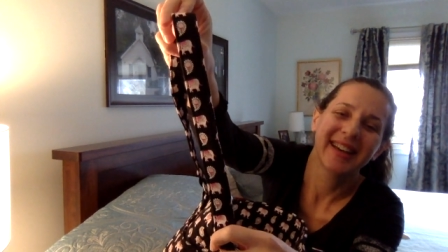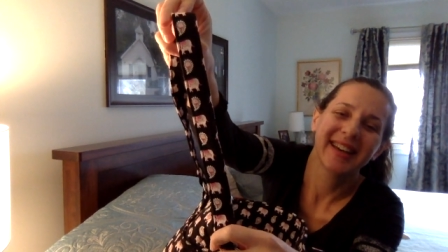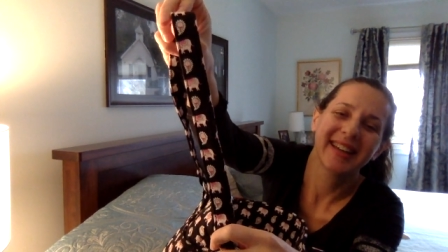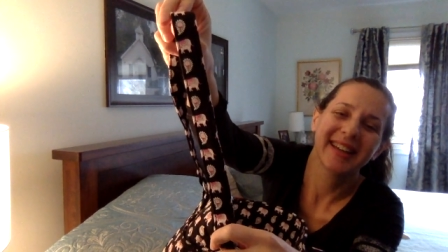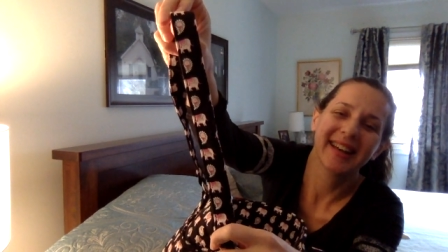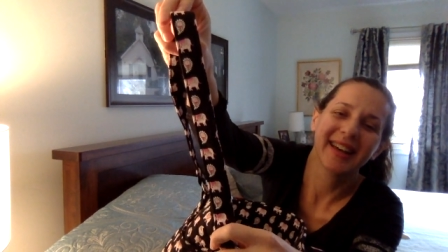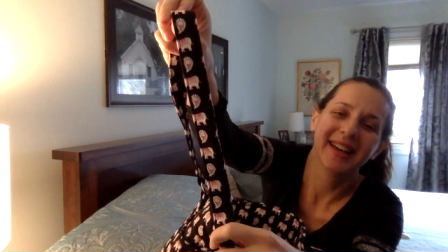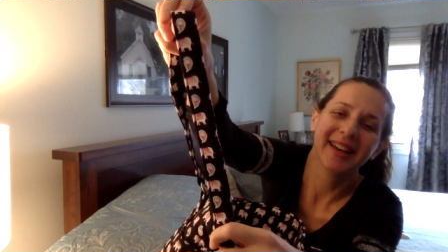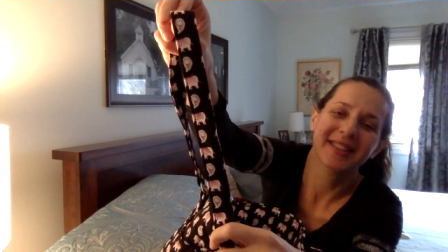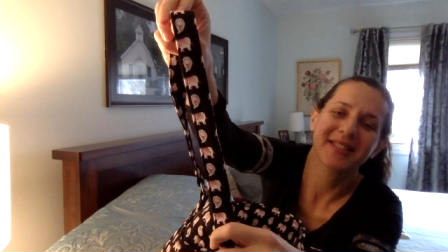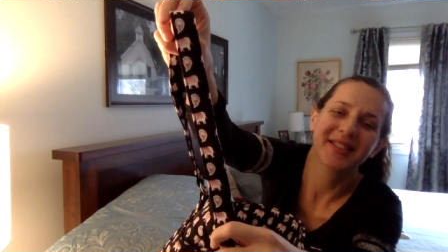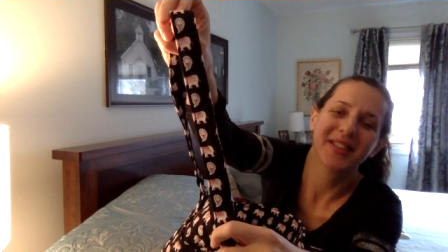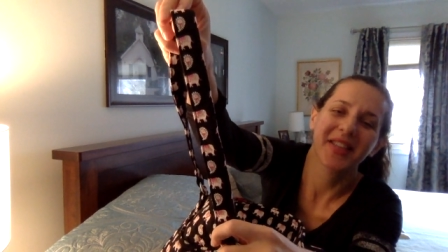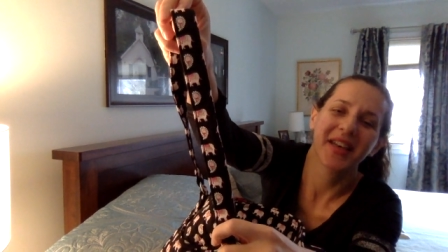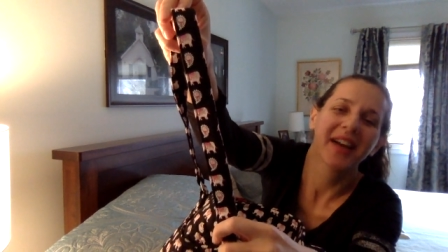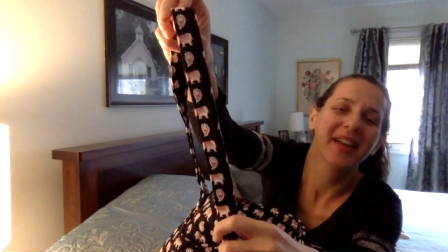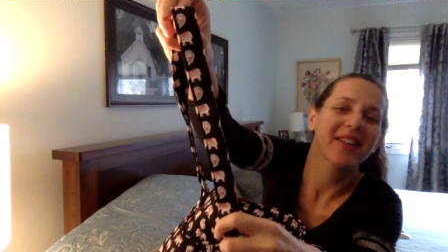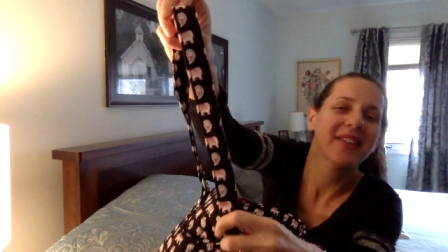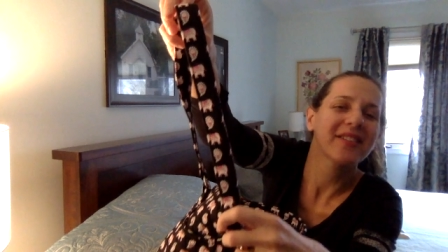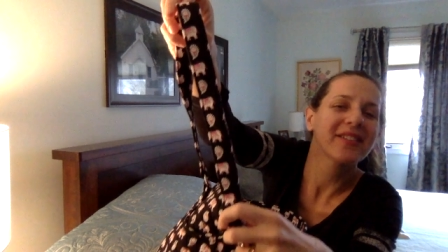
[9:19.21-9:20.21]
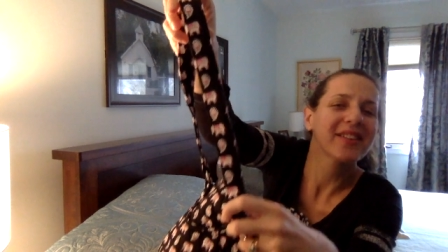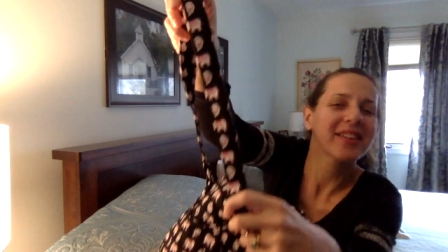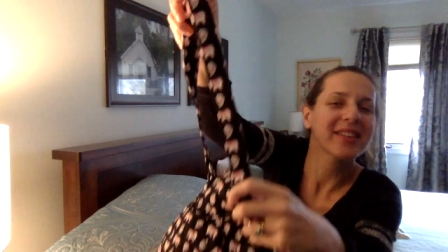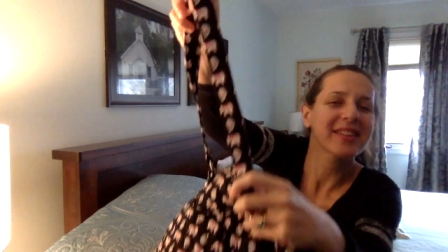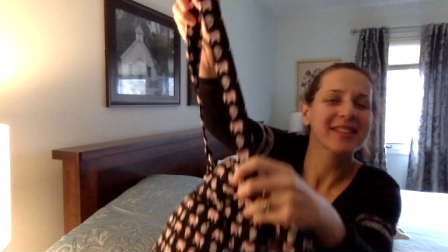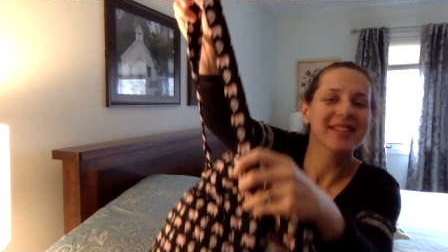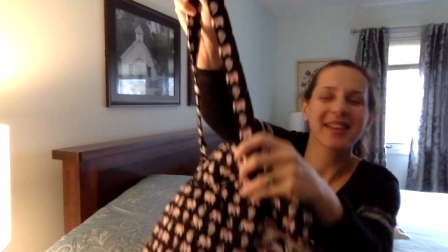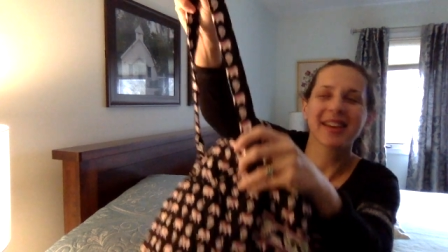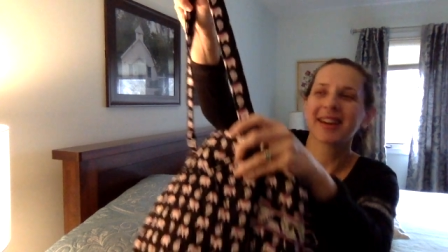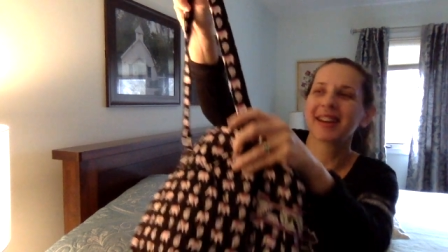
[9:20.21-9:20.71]
The heads of the
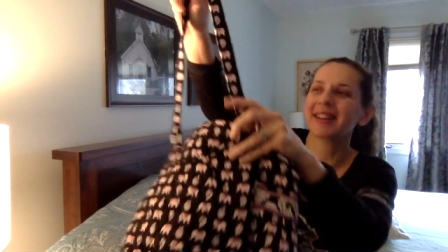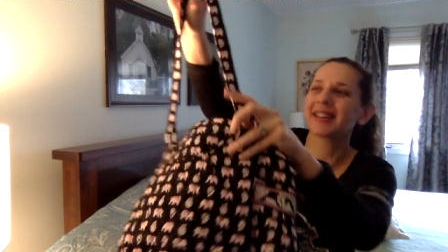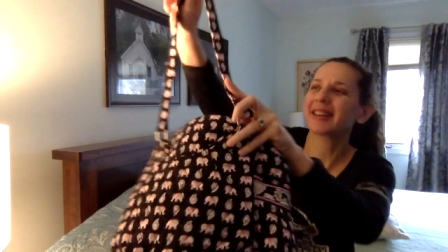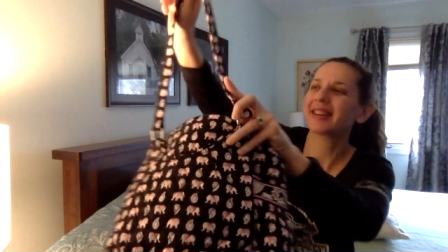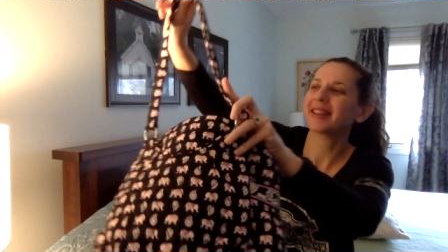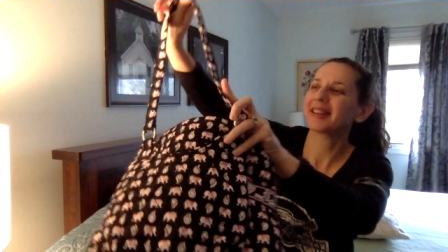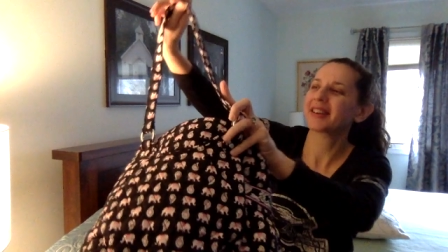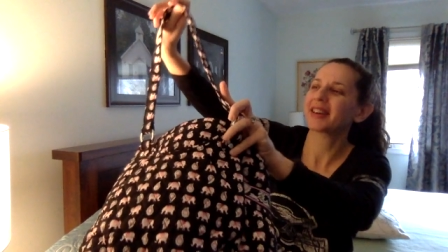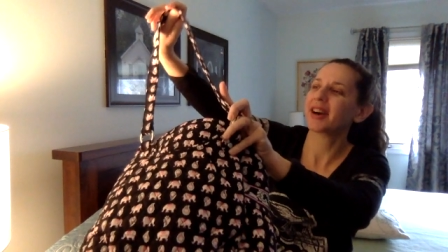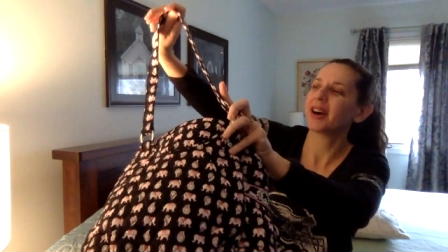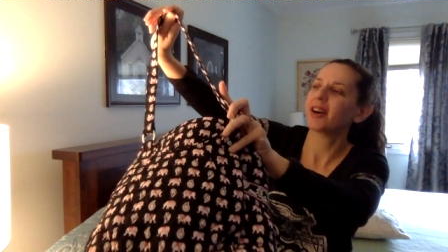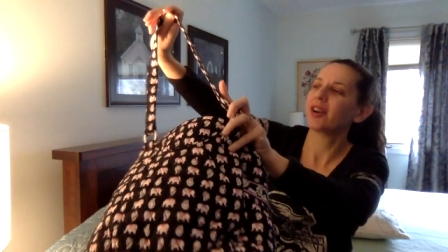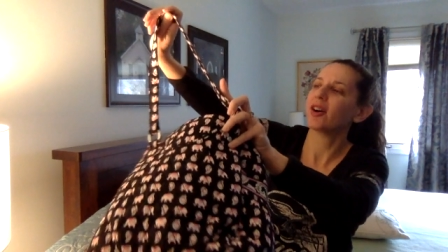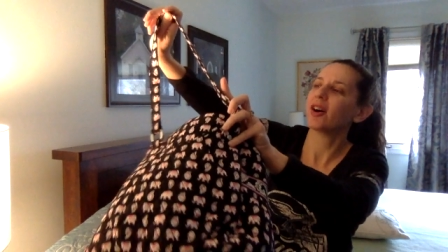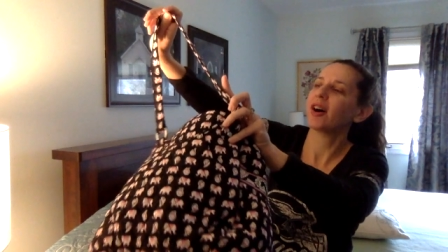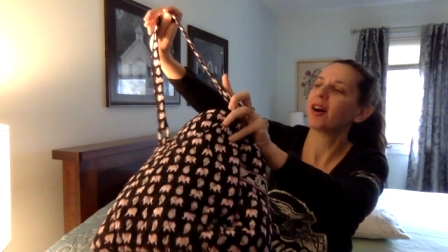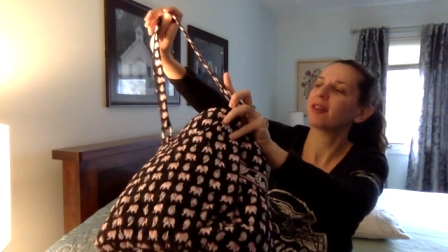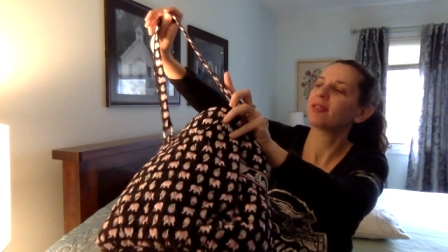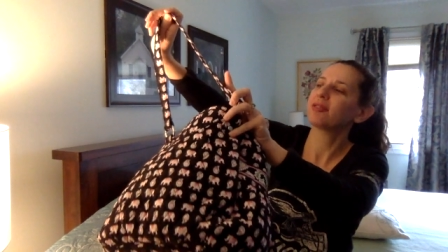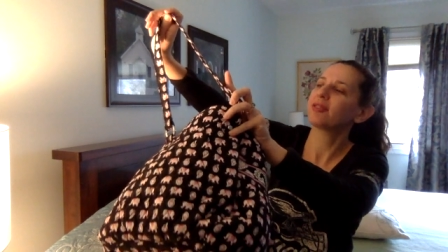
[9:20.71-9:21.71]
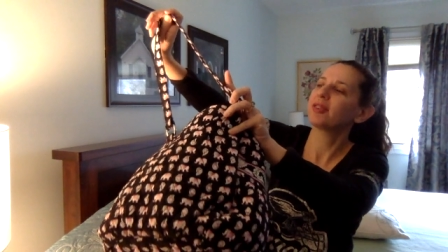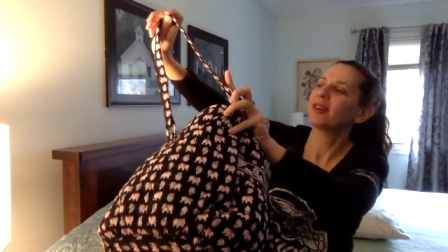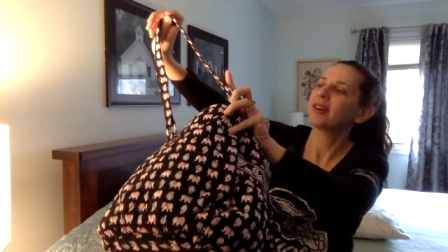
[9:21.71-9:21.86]
elephants got a little cut off.